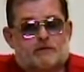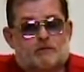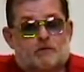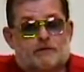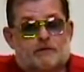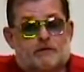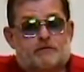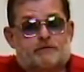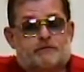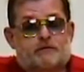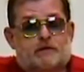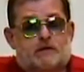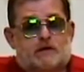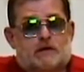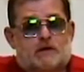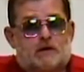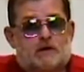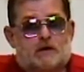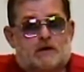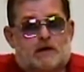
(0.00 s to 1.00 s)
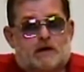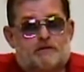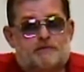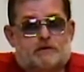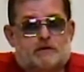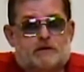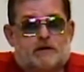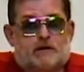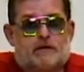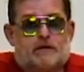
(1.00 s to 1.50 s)
when this thing hit, I've
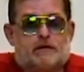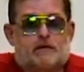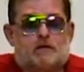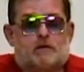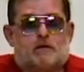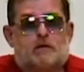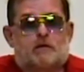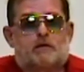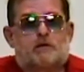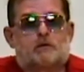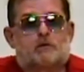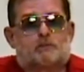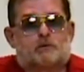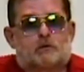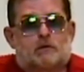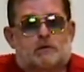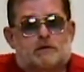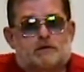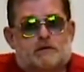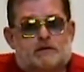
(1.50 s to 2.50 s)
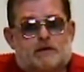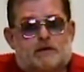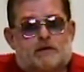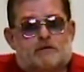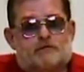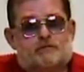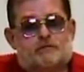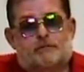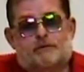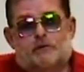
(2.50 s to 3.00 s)
got an audio broadcast
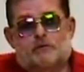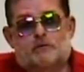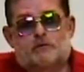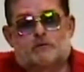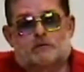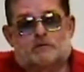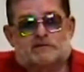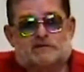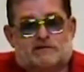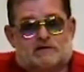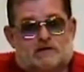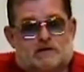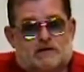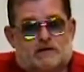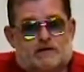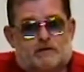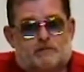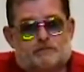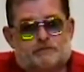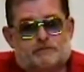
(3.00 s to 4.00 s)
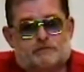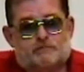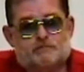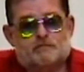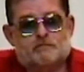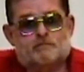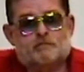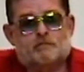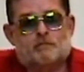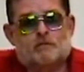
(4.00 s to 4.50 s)
from the New York Times.
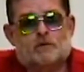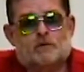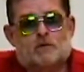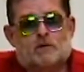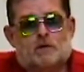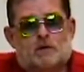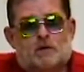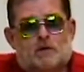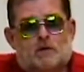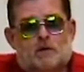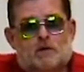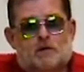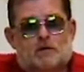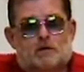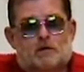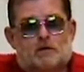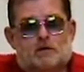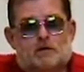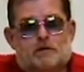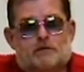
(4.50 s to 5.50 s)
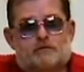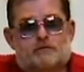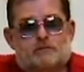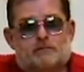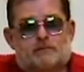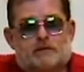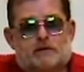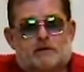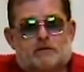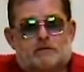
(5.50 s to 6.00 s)
It's
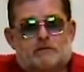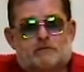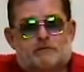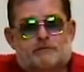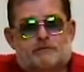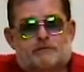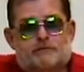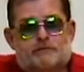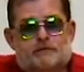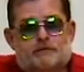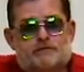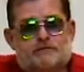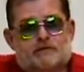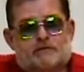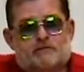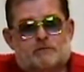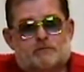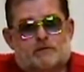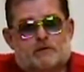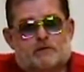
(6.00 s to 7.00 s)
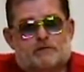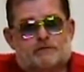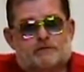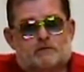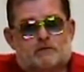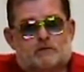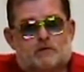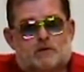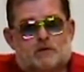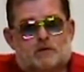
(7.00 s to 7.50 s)
about 6-7 minutes
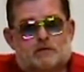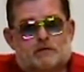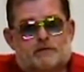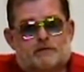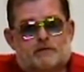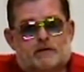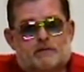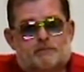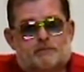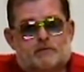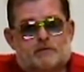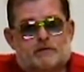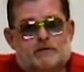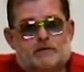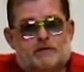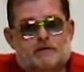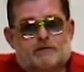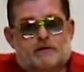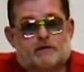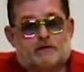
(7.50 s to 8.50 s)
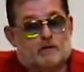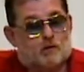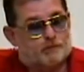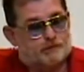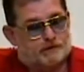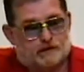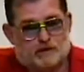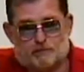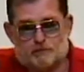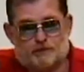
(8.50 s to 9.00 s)
long, and they
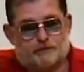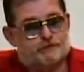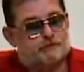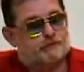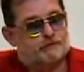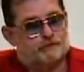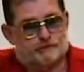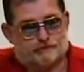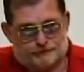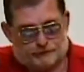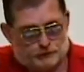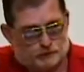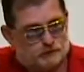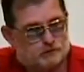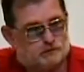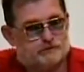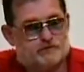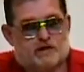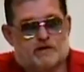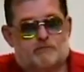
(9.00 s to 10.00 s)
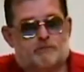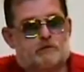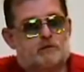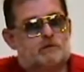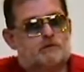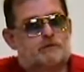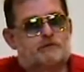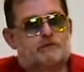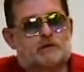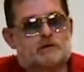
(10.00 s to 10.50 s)
open up with funeral type
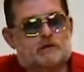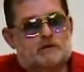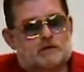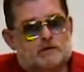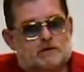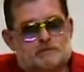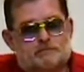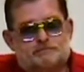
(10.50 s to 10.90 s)
music, and